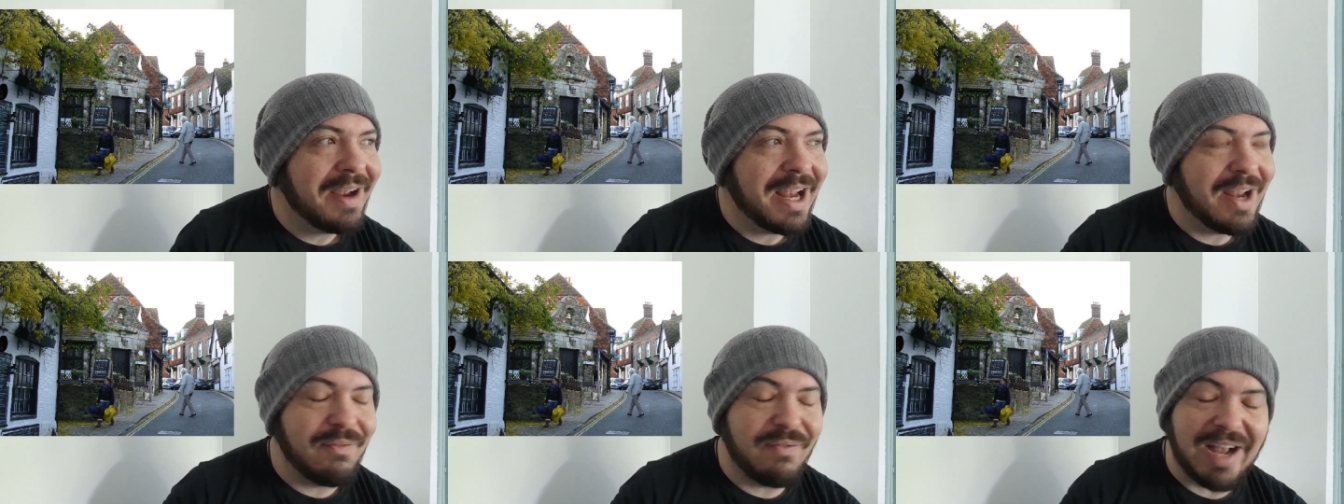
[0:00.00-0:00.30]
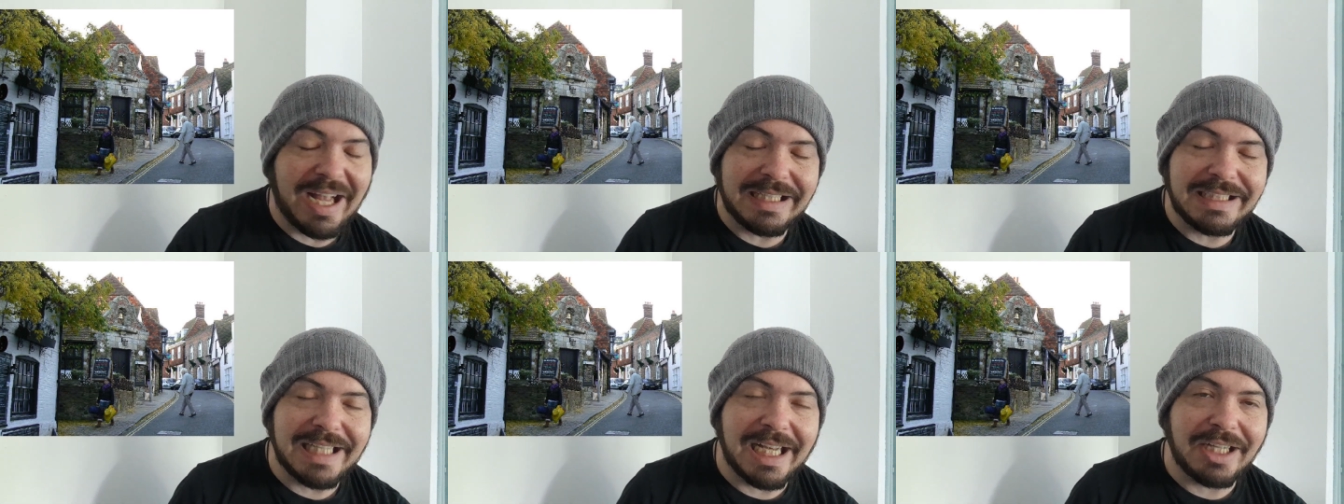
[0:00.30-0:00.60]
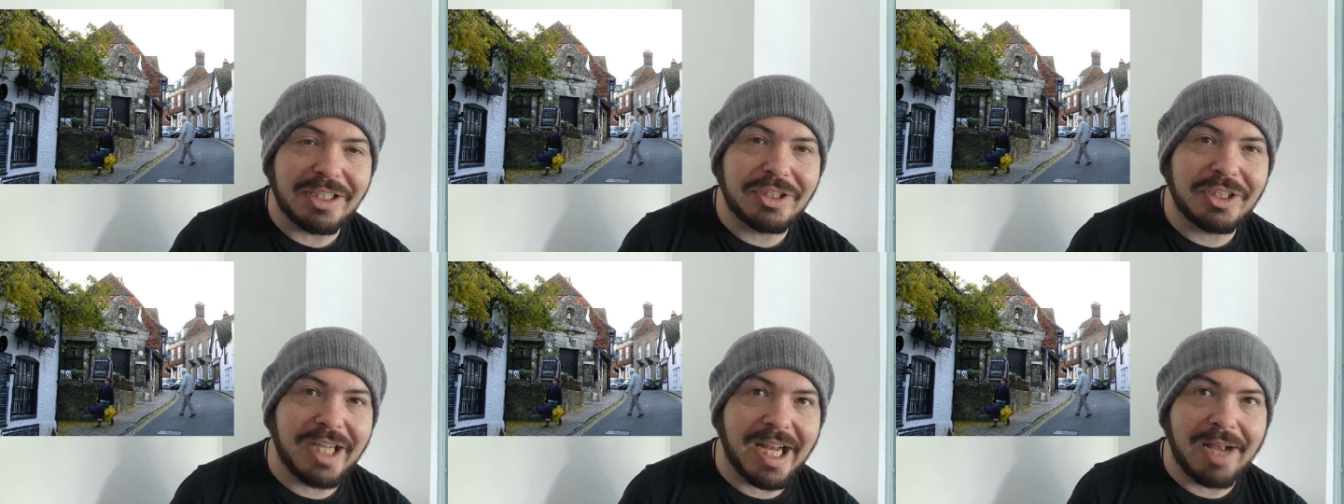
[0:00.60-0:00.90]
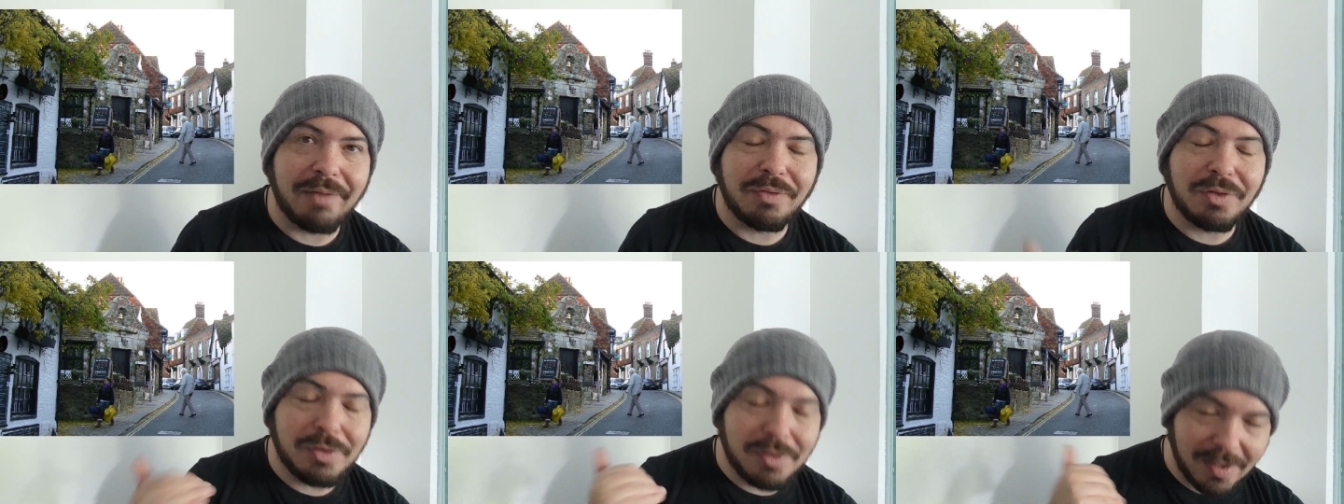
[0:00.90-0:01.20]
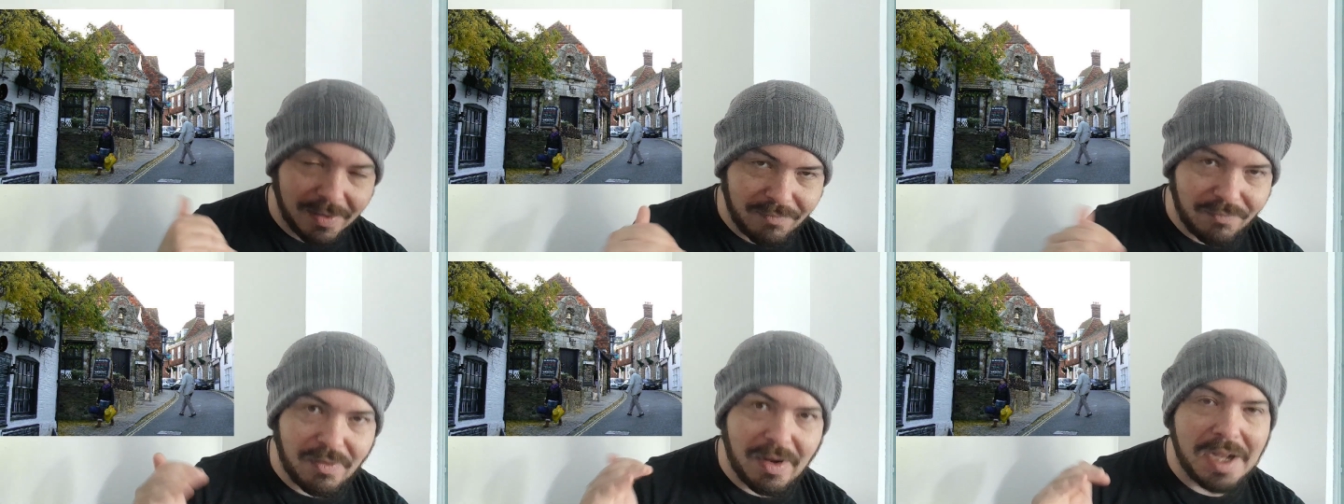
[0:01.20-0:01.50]
In fact, actually, out of the
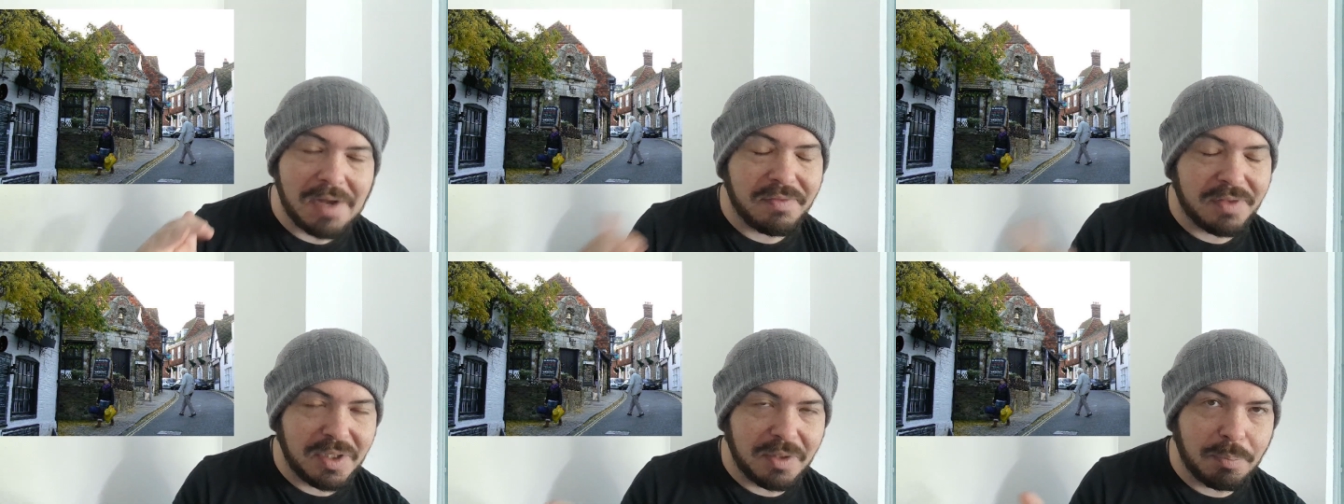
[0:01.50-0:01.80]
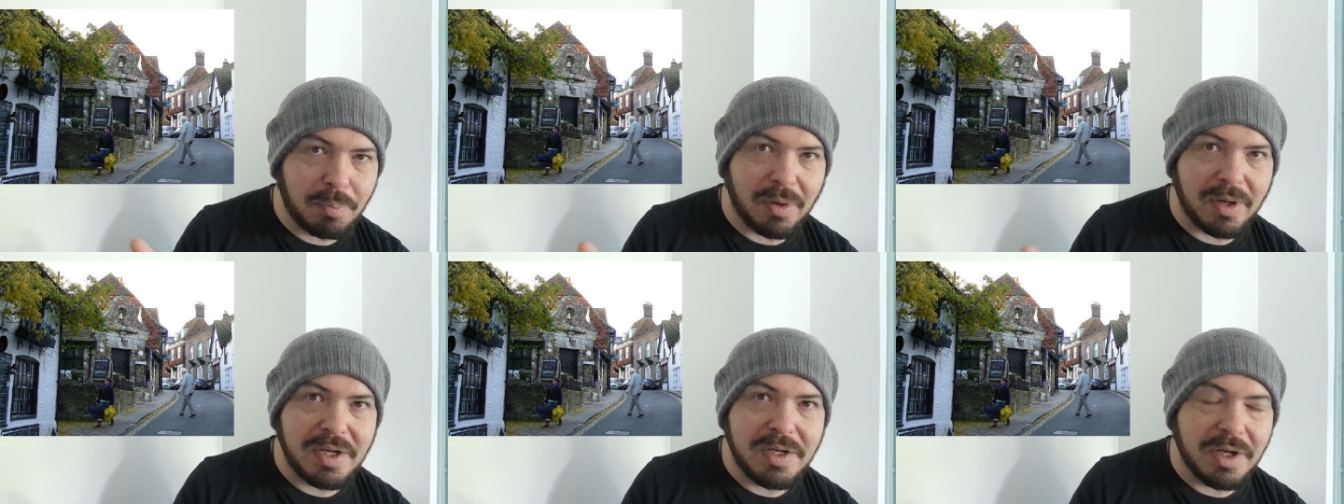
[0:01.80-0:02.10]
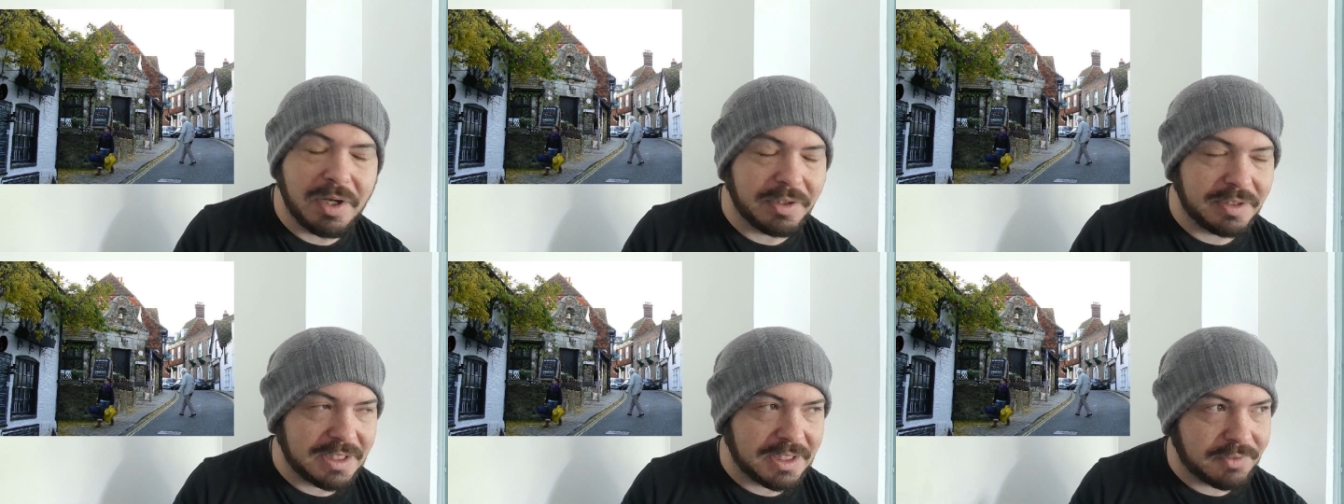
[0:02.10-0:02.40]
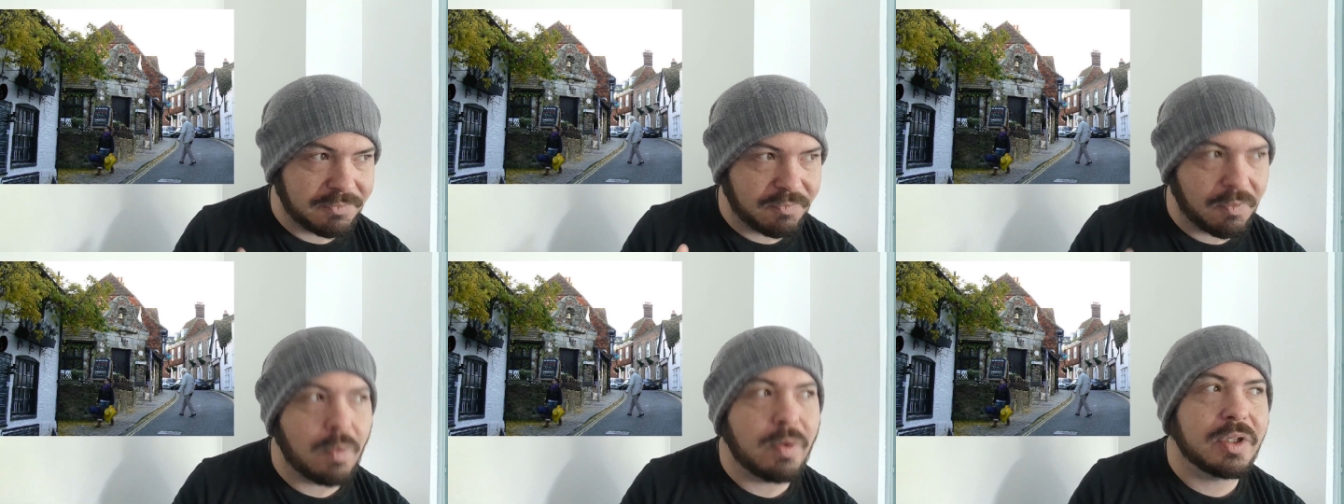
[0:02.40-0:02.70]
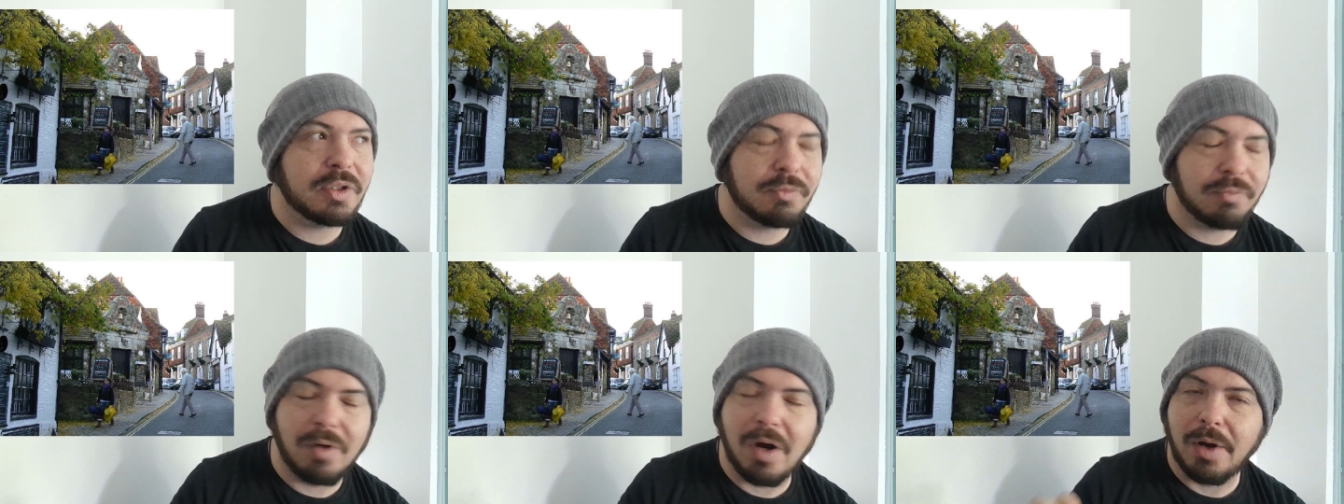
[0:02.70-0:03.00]
top 5 that you probably noticed,
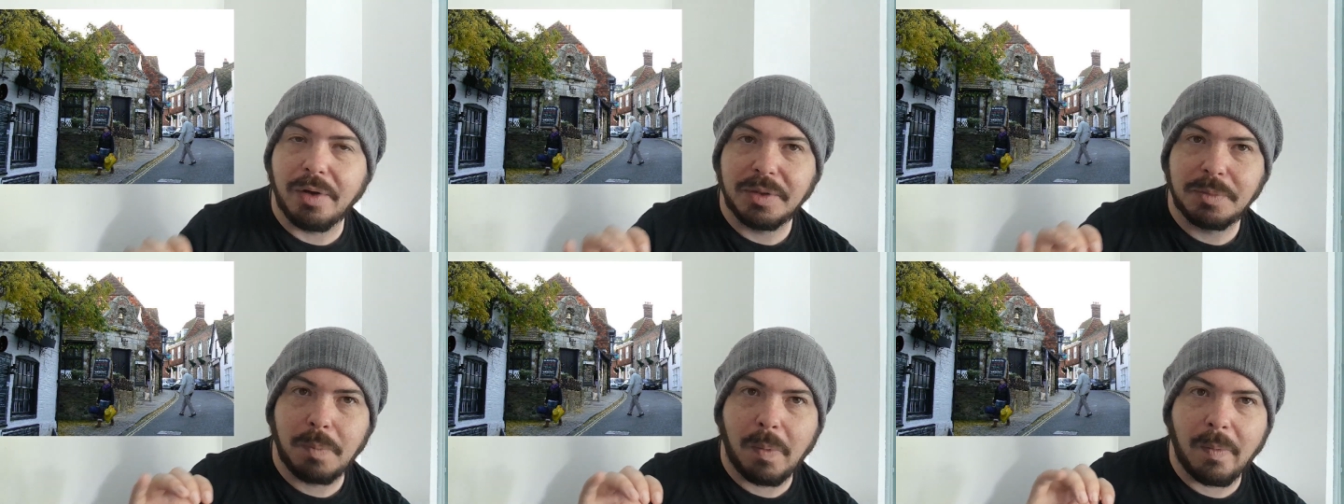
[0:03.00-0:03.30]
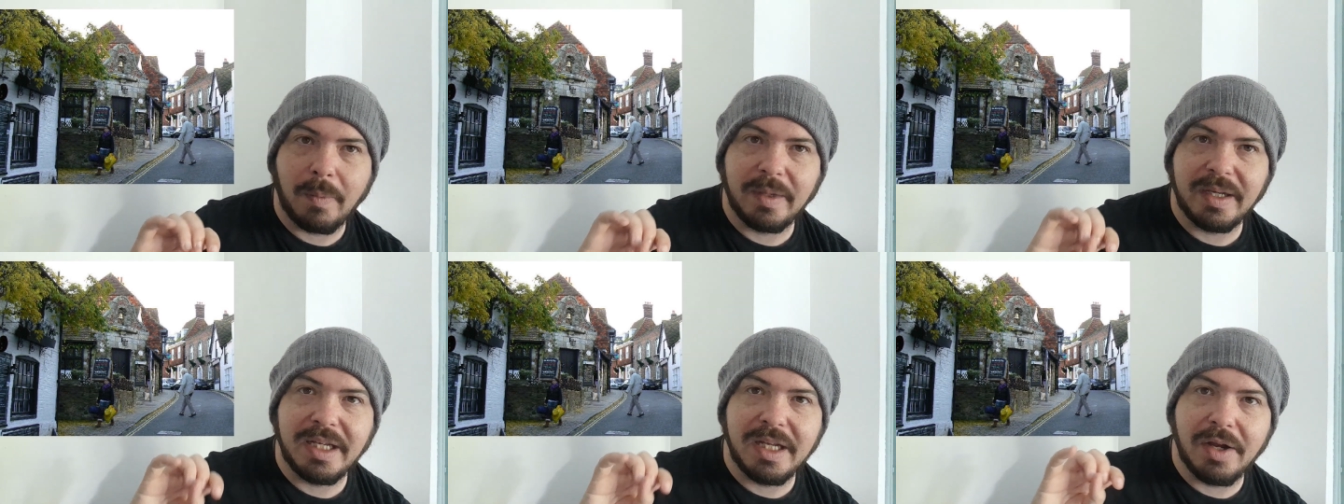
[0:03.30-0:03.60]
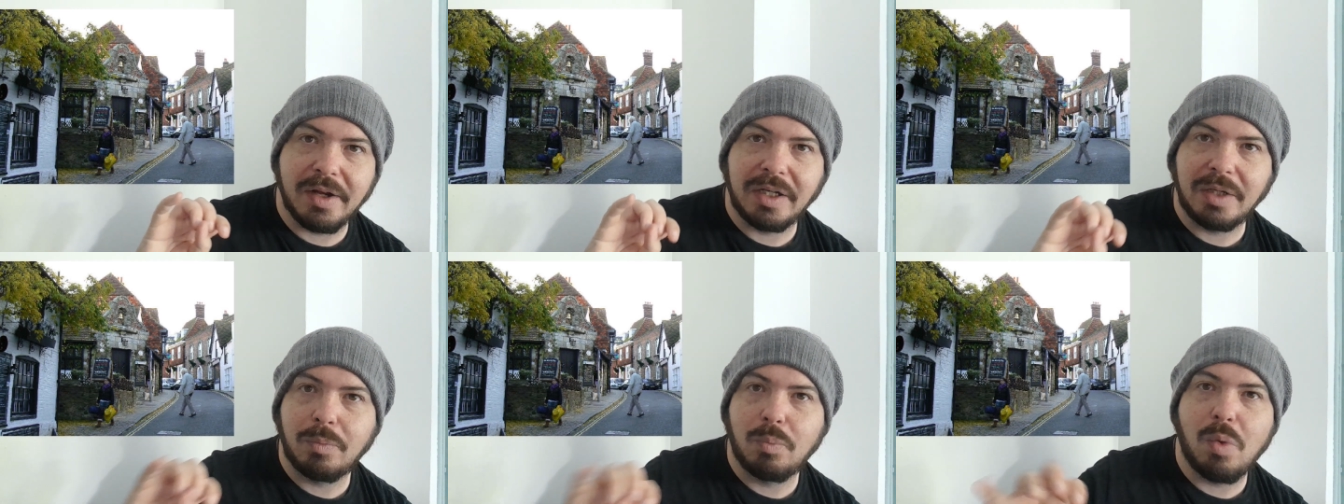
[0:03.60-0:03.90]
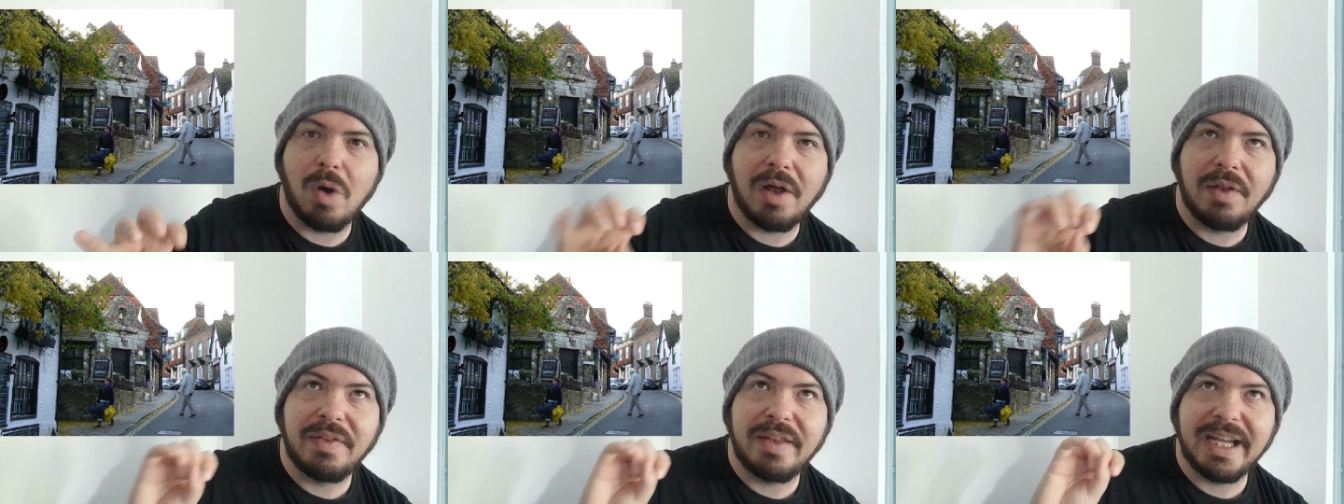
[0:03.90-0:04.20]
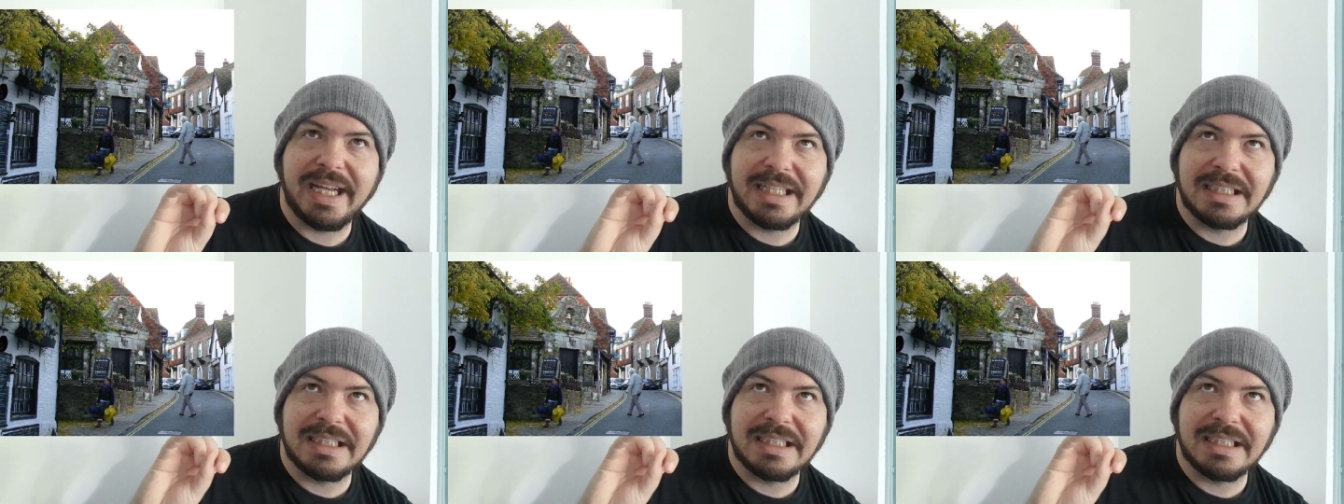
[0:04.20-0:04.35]
Forest Row is probably the only one that